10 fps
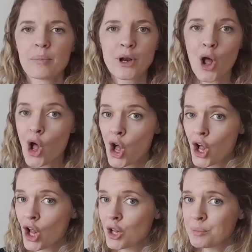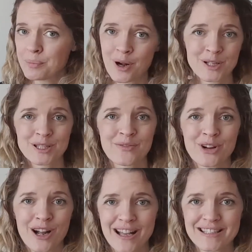But all parts of
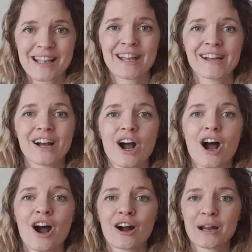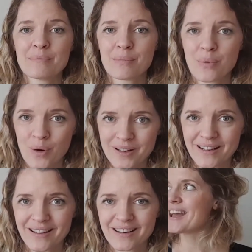your essay are
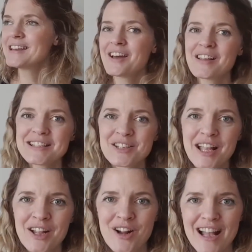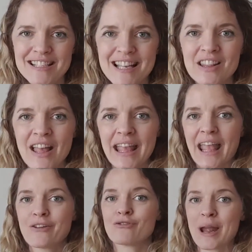important. Now let's look at your essay like
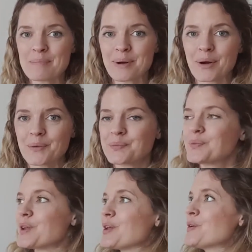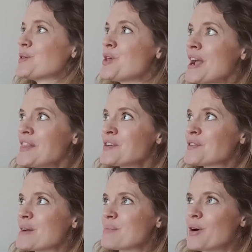a rainbow. You look at
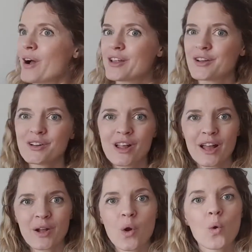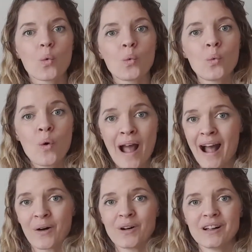the rainbow and you're like,
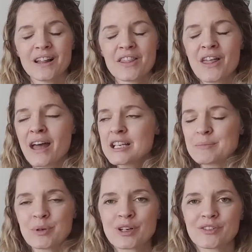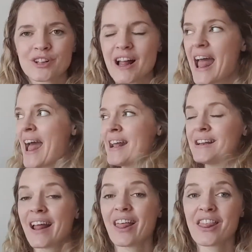wow, that is beautiful,
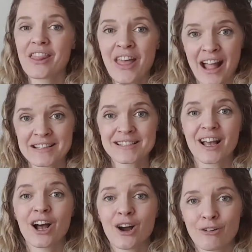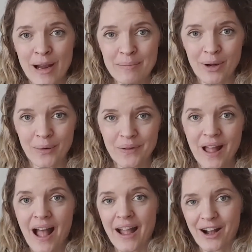and that's a rainbow.
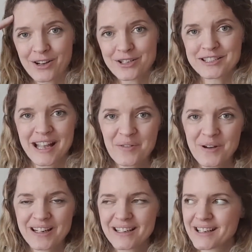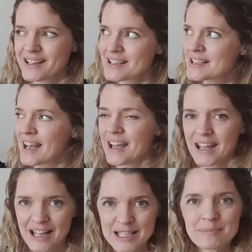I understand what it is,
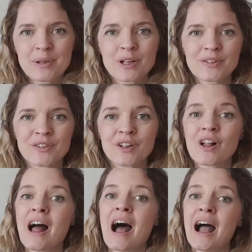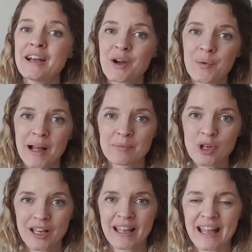it's beautiful, I know what I'm
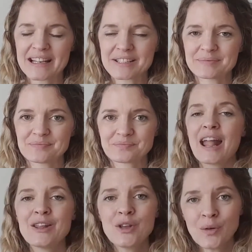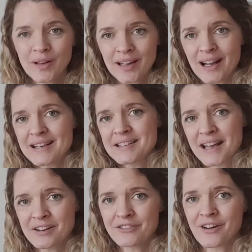looking at. And you can
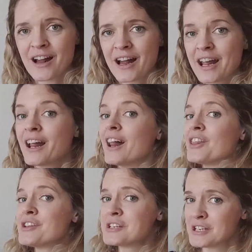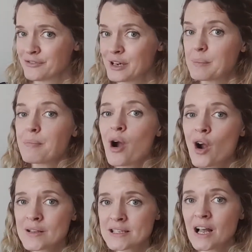identify the different
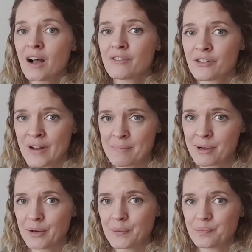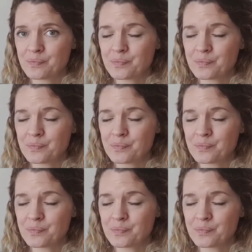parts of the rainbow.